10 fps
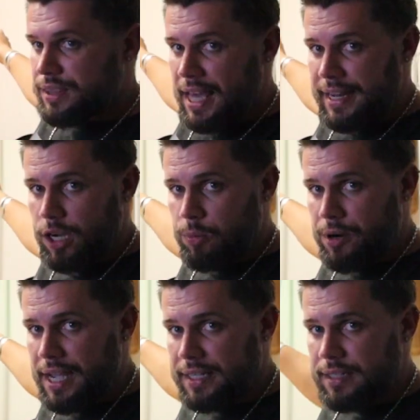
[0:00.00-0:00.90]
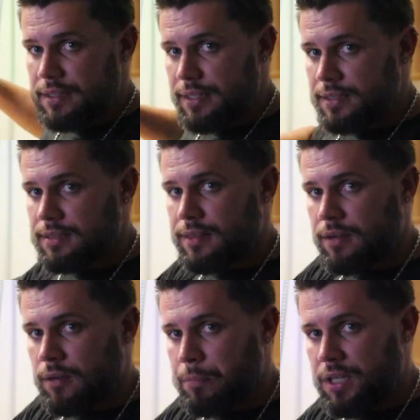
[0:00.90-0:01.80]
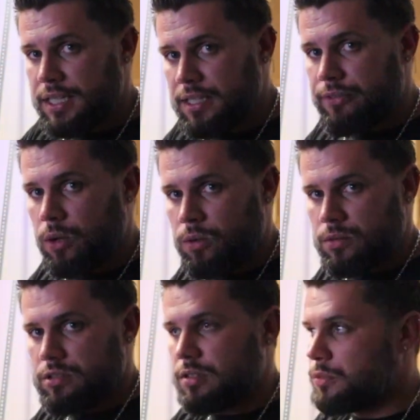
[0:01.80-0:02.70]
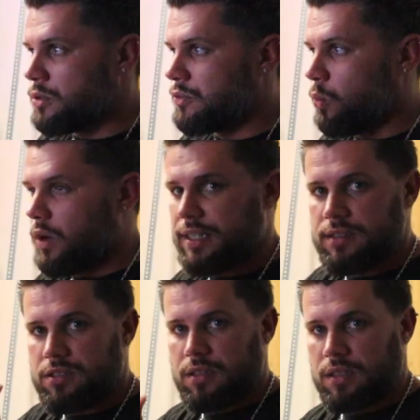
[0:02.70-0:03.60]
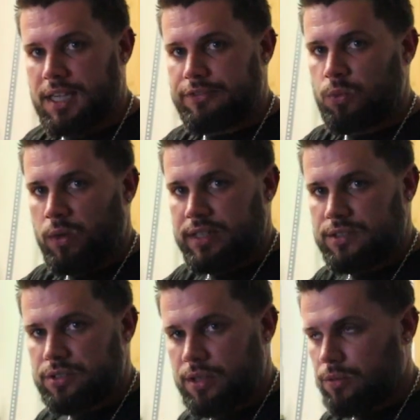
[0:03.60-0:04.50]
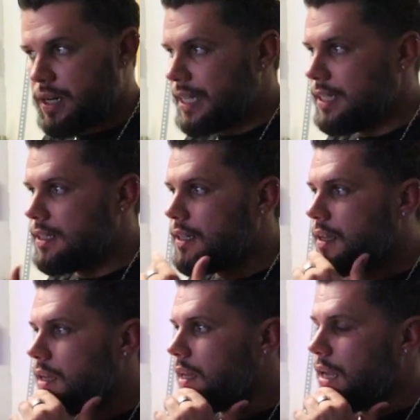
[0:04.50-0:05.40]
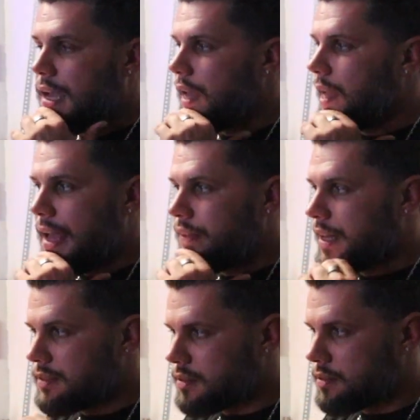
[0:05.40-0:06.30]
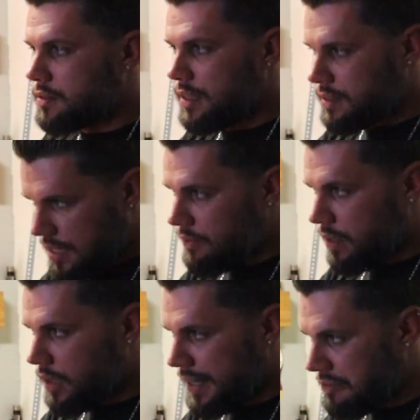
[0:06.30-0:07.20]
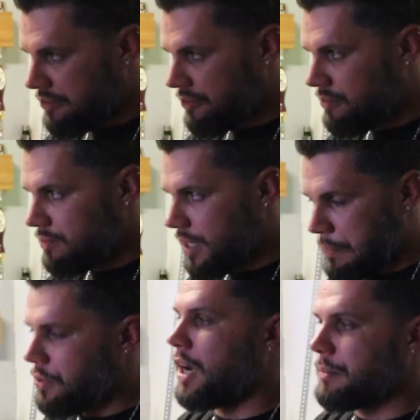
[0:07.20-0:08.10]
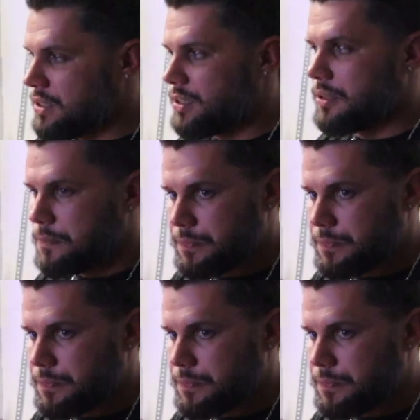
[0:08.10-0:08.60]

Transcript: with that L bracket, is that there are plenty of holes to move 1 inch to the left, 1 inch to the right, and that's gonna save our life. I promise you.